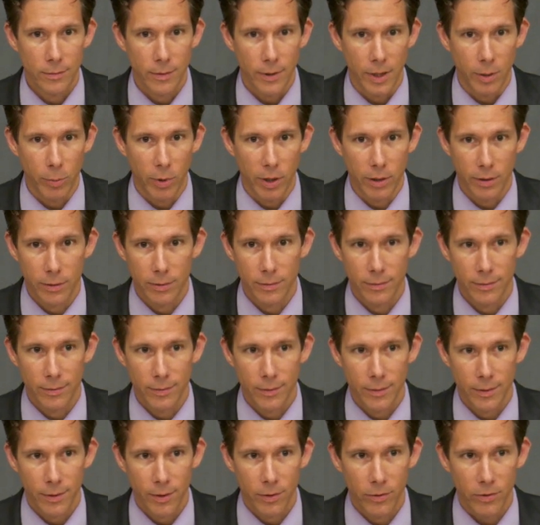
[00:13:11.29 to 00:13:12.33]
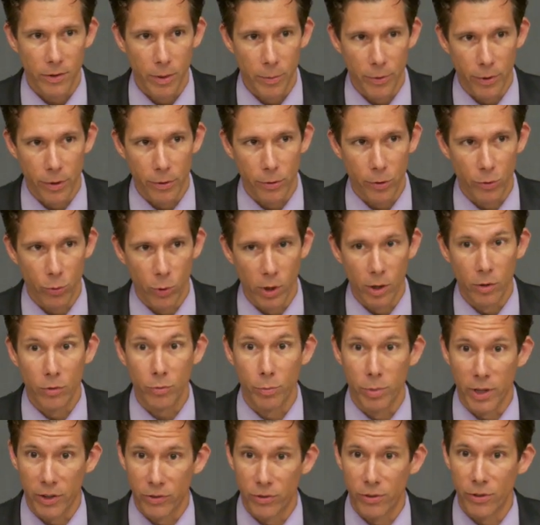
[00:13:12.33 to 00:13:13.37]
Anybody? Psalm 33:12,
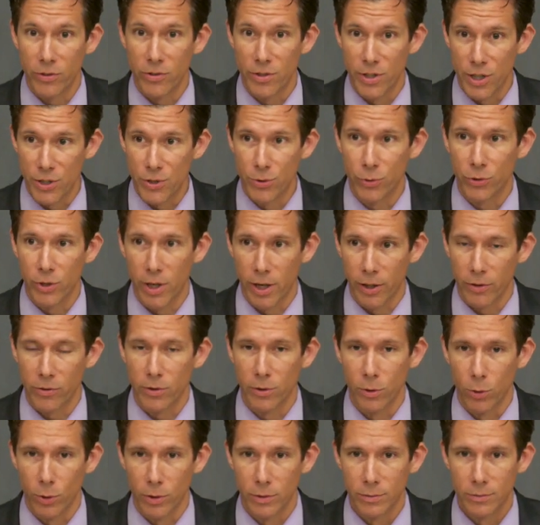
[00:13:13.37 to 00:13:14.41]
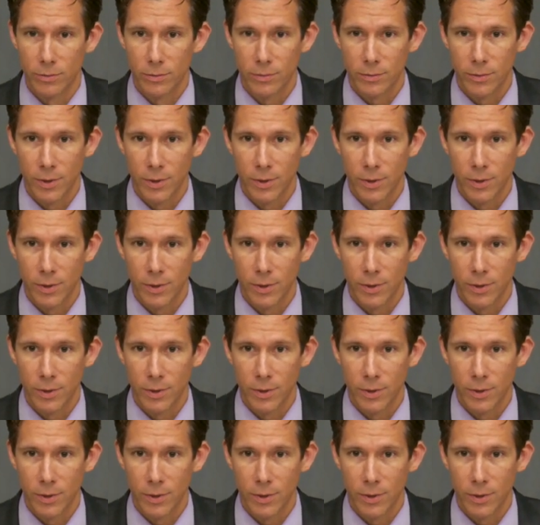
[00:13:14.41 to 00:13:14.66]
blessed is the nation whose God is the Lord.